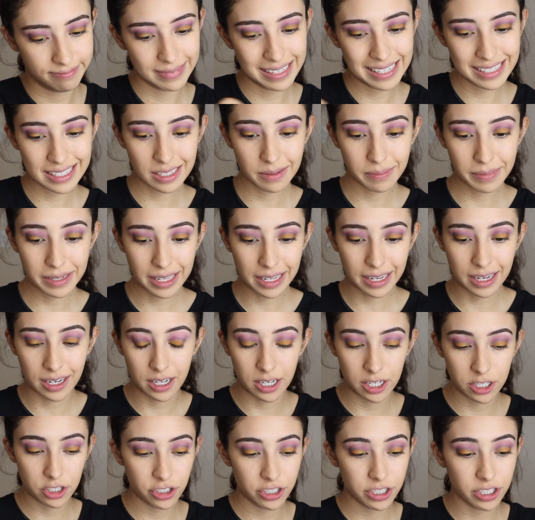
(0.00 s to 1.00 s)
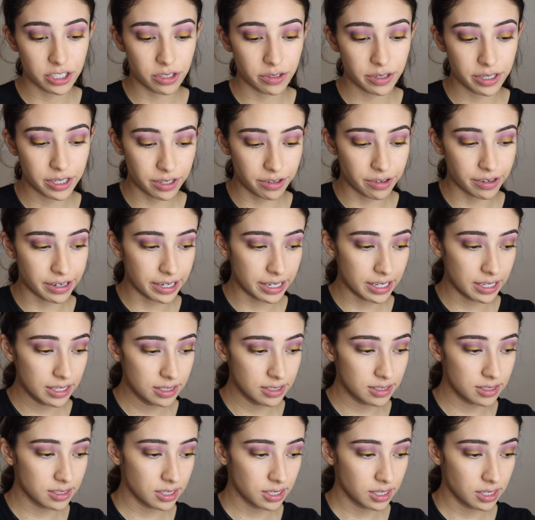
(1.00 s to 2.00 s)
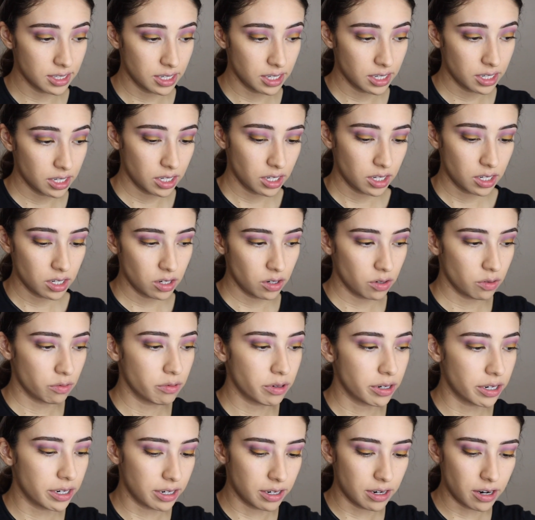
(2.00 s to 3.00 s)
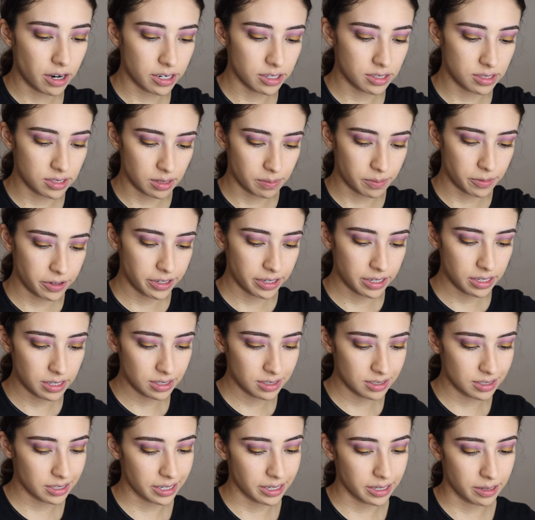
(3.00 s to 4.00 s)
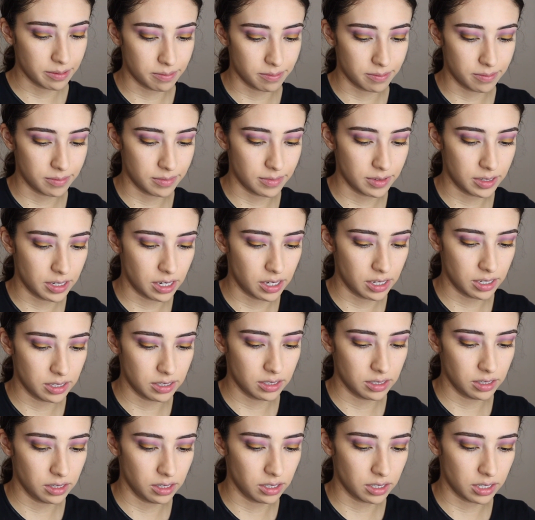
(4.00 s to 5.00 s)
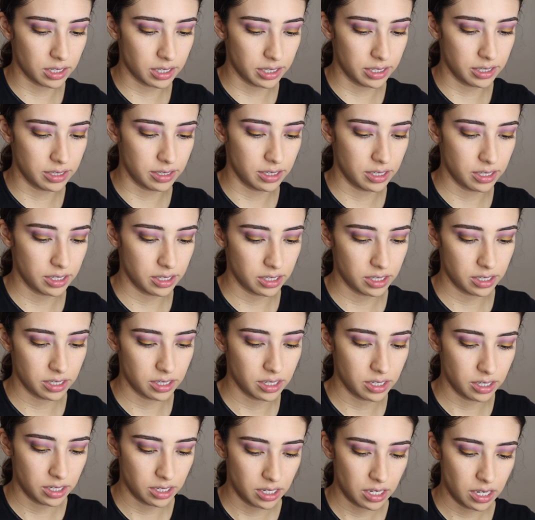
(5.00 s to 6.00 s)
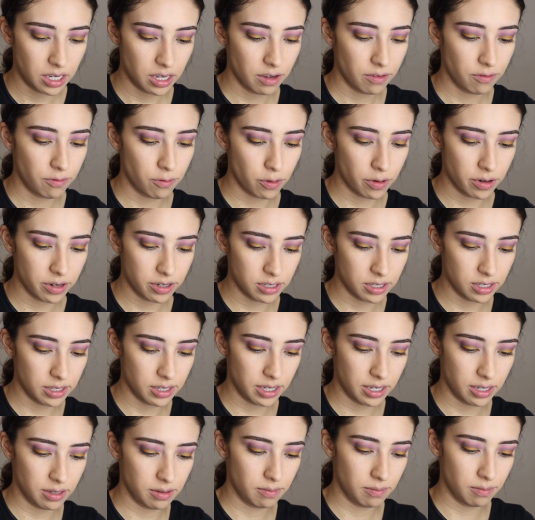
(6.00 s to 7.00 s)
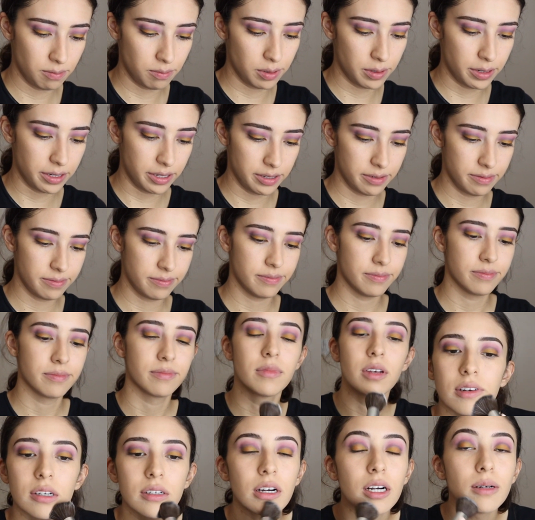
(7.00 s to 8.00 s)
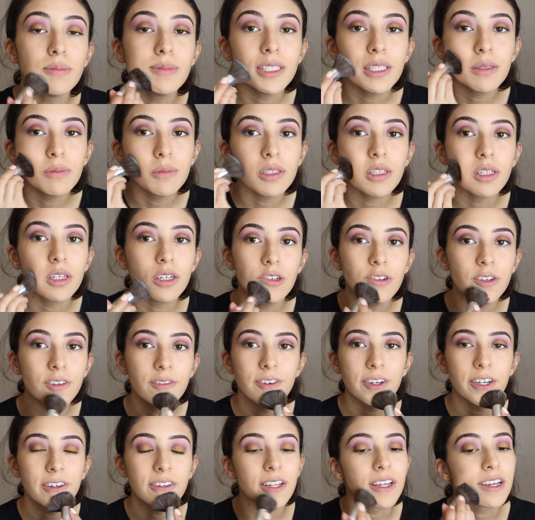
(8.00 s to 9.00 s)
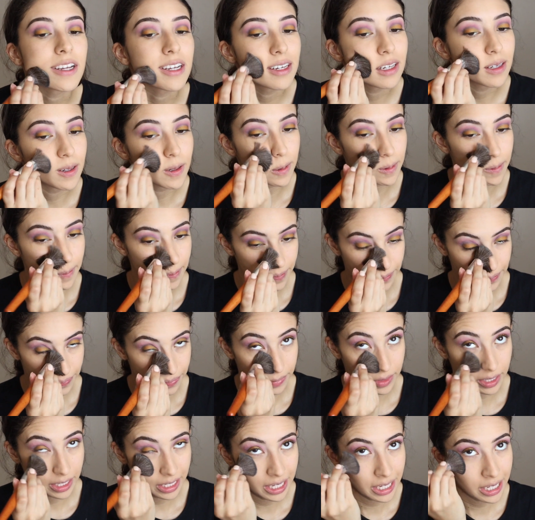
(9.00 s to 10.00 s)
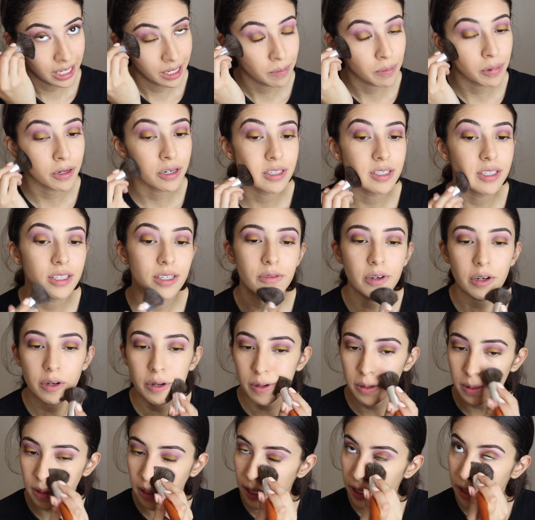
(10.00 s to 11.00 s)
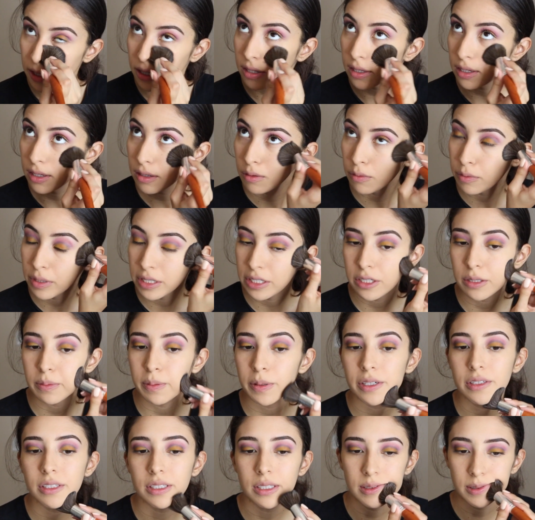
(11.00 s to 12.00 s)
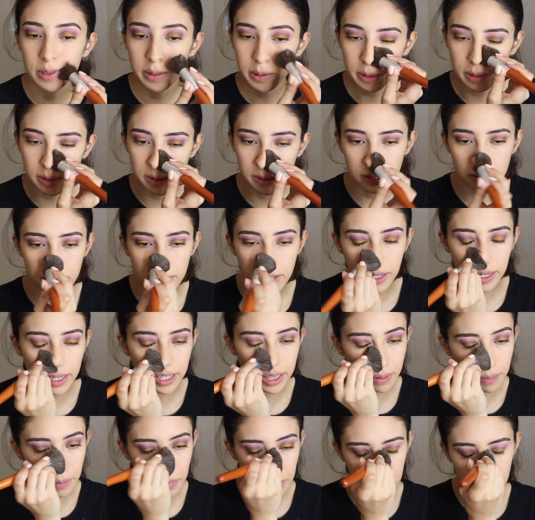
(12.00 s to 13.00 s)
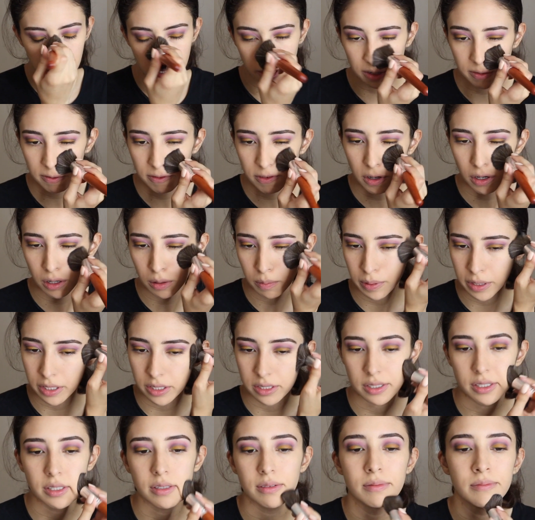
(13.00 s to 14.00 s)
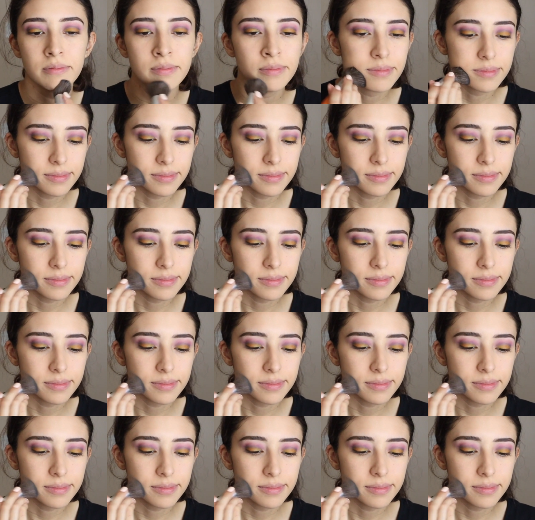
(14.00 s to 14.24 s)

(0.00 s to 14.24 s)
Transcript: it's gonna be like 103 degrees where hard summer is. I am not looking forward to that. But comment down below if you're like a heat person or like a winter person, or like in the middle, like a fall person.